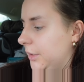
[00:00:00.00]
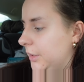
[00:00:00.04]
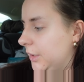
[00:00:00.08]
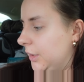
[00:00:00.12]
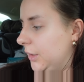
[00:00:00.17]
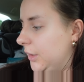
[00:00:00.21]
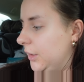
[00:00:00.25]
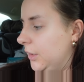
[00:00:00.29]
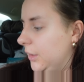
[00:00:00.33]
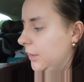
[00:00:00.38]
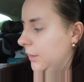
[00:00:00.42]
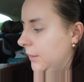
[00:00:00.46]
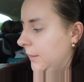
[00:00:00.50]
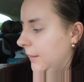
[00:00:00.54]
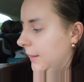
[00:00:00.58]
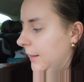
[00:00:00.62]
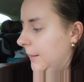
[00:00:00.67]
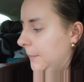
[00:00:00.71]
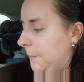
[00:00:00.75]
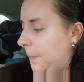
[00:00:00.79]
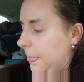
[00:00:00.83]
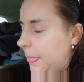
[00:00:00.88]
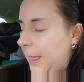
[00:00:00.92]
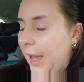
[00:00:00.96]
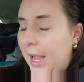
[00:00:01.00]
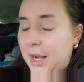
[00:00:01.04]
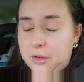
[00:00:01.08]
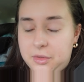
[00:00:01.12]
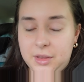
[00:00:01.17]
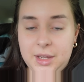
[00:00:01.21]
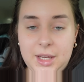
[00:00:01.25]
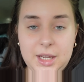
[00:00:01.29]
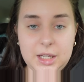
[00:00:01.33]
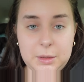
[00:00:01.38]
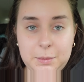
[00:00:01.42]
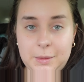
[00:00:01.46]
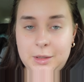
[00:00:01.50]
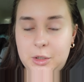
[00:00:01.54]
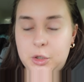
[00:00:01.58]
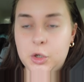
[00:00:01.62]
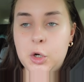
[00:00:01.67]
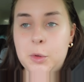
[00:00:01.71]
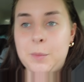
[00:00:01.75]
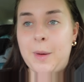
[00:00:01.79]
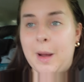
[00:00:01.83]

so I don't think it's been too